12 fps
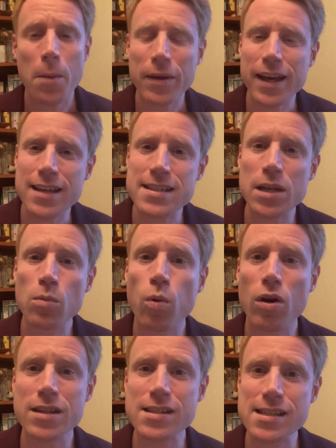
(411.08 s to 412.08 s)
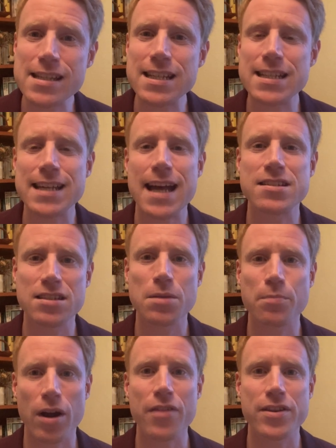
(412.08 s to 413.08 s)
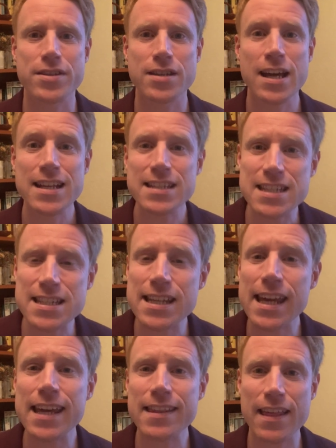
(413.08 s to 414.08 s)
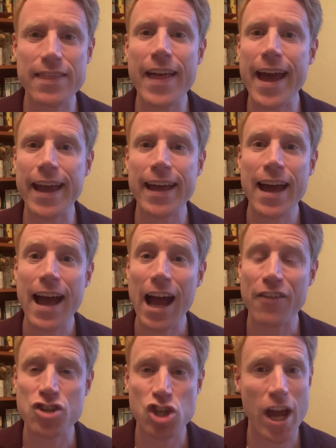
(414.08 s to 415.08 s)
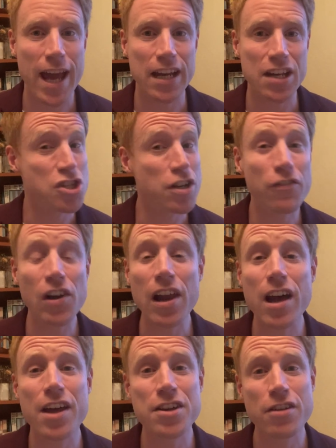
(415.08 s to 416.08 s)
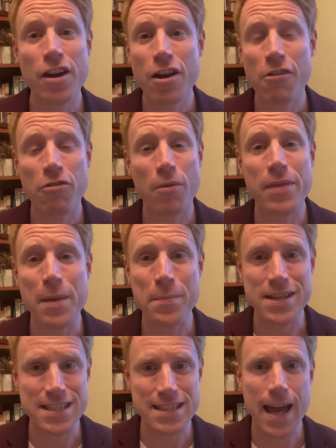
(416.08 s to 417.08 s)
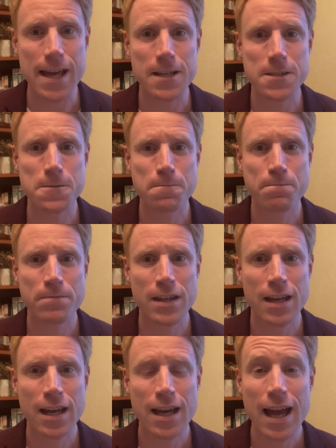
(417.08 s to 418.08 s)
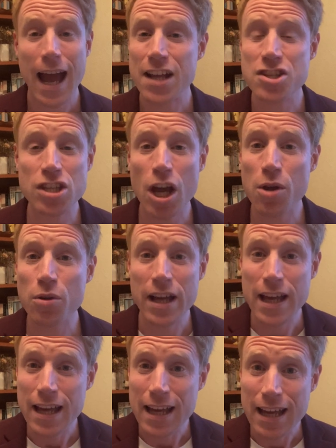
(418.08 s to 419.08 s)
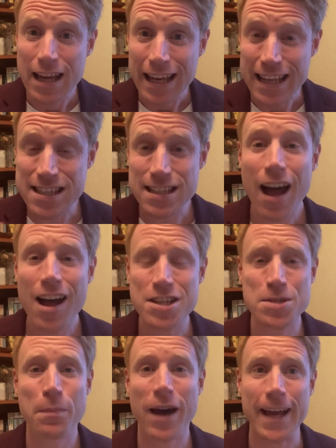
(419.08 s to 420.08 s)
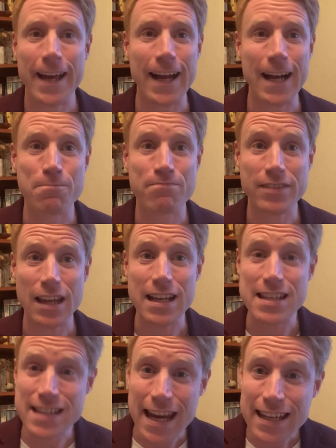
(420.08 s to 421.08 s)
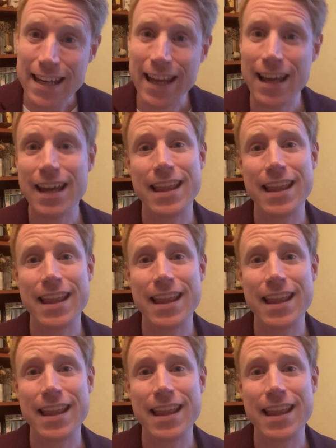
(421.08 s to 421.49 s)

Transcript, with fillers: Because he wants to test the brothers, to see that they have changed, have learned from their mistakes. And so he starts by um, sending